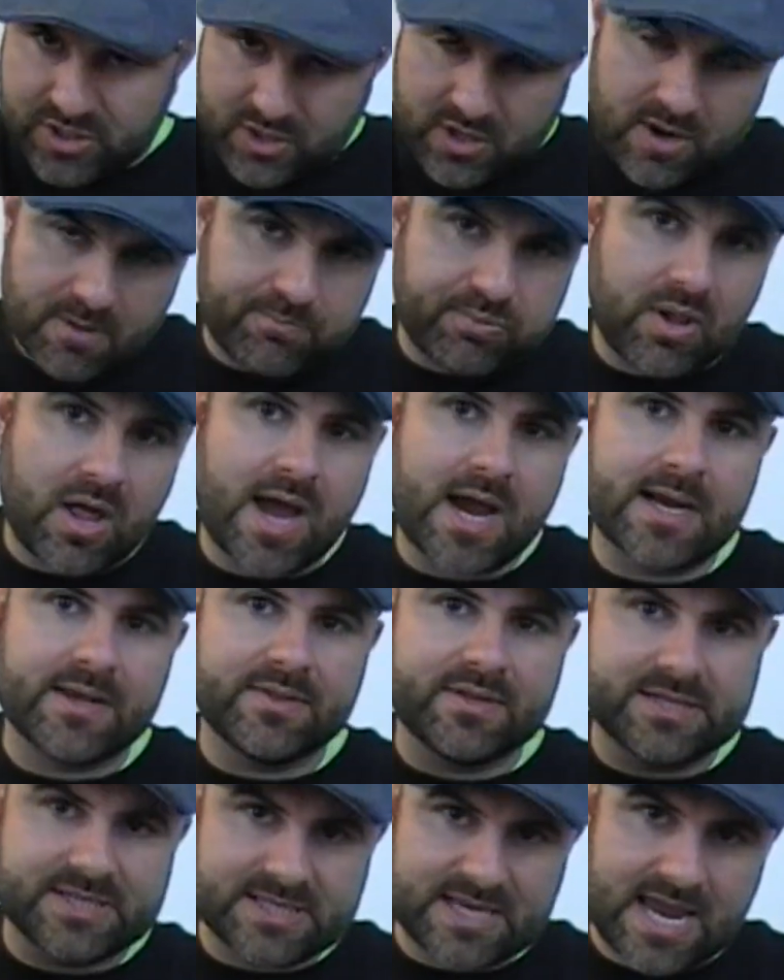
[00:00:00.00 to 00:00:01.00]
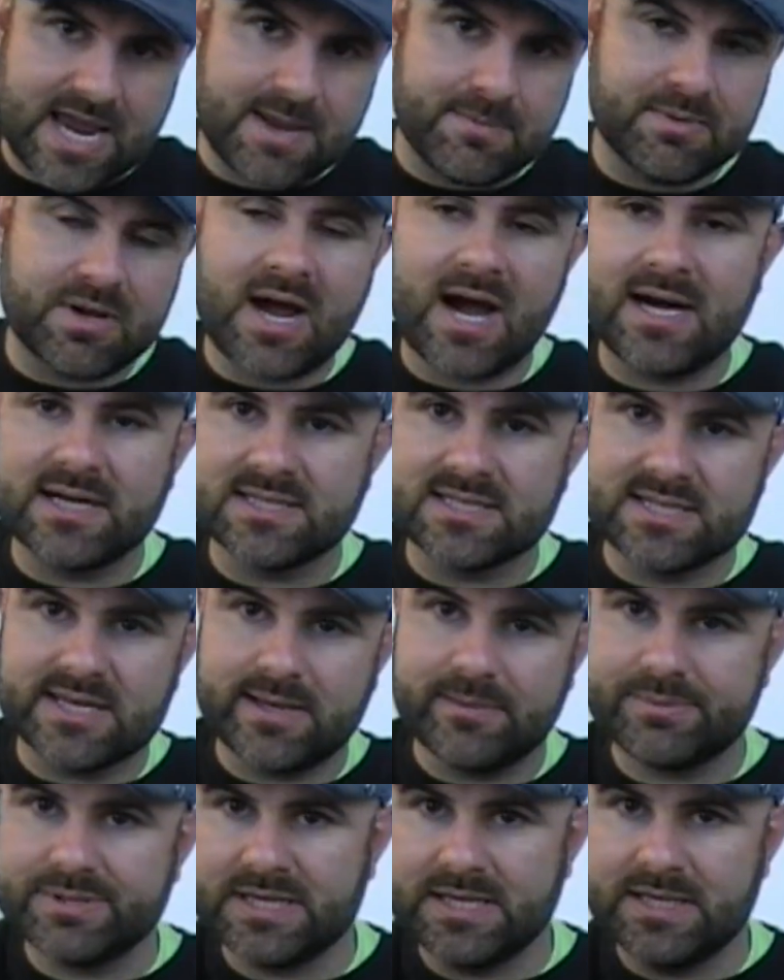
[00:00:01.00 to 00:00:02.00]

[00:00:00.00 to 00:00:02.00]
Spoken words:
you're applying the same concepts.